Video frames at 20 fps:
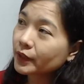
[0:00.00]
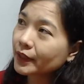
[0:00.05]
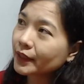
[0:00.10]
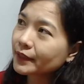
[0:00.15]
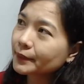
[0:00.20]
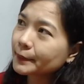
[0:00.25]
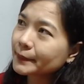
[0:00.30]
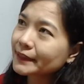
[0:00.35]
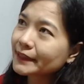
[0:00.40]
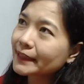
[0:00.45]

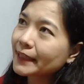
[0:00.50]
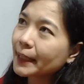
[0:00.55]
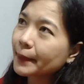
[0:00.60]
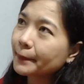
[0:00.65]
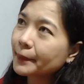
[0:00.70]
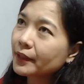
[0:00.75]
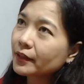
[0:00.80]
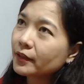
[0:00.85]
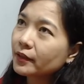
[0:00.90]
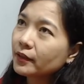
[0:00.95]
Kaya mm-hmm.
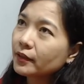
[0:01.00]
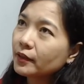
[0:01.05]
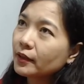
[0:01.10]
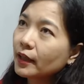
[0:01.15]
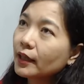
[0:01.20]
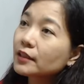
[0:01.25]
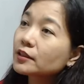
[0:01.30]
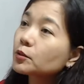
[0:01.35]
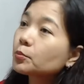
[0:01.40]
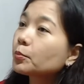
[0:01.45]
sinabing
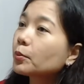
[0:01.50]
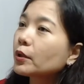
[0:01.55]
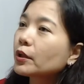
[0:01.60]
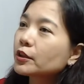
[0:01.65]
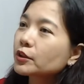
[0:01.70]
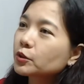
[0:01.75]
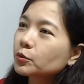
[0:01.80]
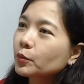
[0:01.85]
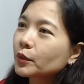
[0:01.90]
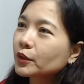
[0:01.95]
as
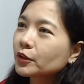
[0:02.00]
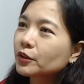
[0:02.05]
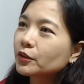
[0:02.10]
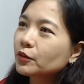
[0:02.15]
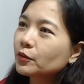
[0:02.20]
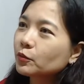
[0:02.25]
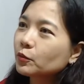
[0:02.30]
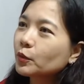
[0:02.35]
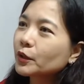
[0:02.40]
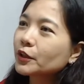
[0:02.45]
paws, what do
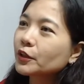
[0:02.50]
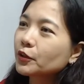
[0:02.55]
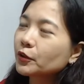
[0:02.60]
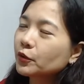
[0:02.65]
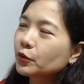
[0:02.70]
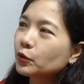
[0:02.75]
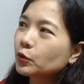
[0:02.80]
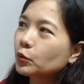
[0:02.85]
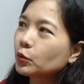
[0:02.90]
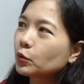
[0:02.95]
what do
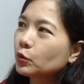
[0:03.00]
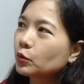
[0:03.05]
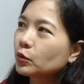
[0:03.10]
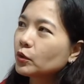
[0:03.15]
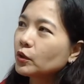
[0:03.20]
you do?